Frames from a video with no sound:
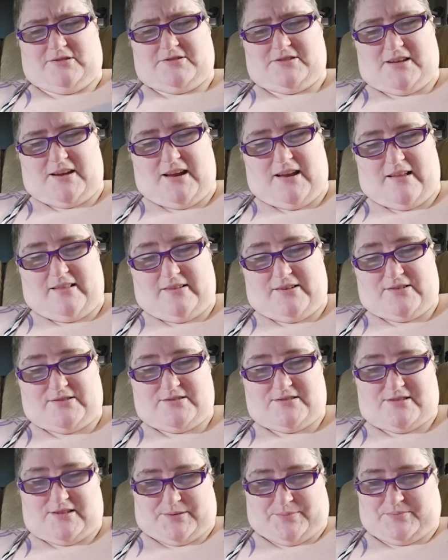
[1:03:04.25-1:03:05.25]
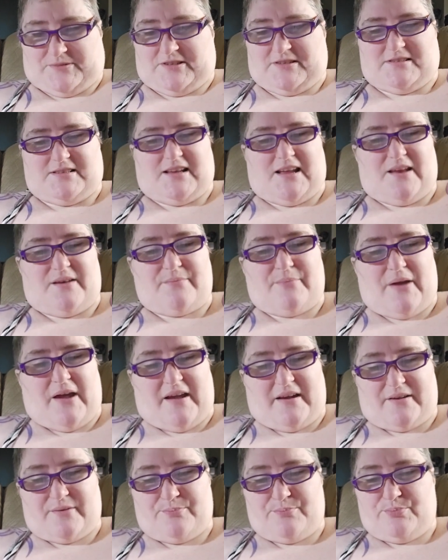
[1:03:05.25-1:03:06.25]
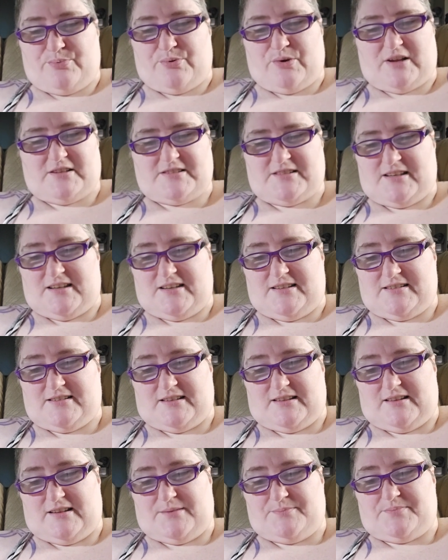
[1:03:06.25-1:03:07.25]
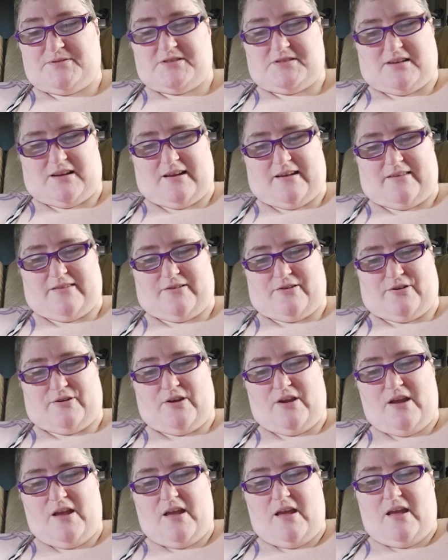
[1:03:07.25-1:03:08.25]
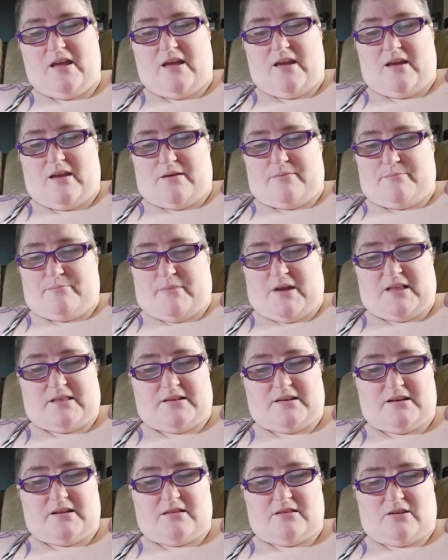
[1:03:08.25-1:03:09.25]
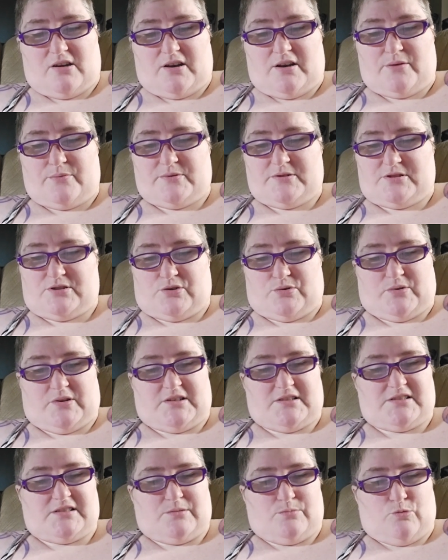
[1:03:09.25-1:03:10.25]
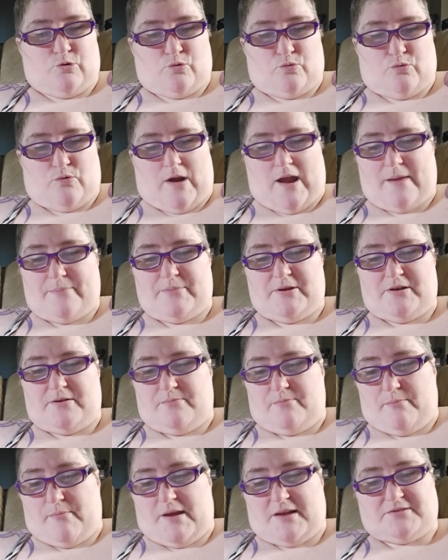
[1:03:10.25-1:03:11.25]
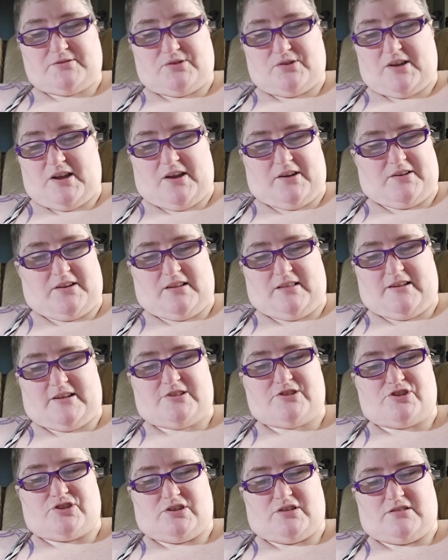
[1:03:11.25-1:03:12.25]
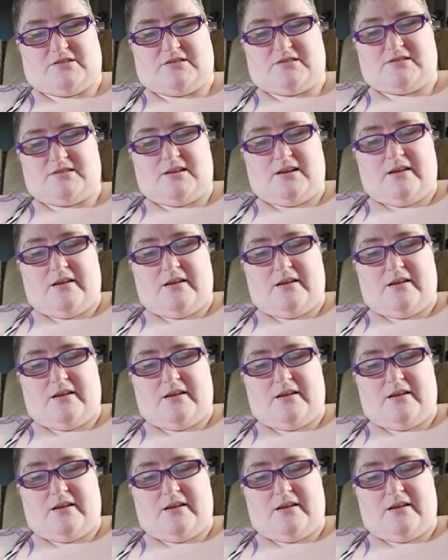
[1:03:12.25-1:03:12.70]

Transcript: Tegelen tipped his head back, pressing his lips together, and Melanie thought he was doing some rapid mental calculations.